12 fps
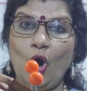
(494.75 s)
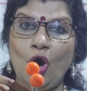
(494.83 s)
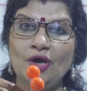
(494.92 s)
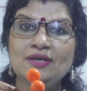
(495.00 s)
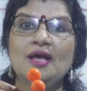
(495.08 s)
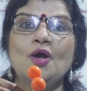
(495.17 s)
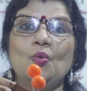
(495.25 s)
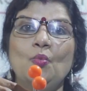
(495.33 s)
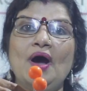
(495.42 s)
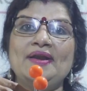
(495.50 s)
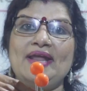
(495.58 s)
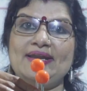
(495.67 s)
on
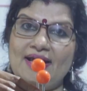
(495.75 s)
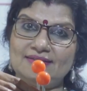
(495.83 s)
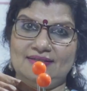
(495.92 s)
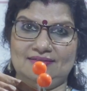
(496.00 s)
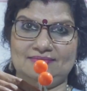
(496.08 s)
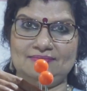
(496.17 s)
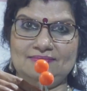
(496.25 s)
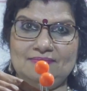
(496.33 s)
one another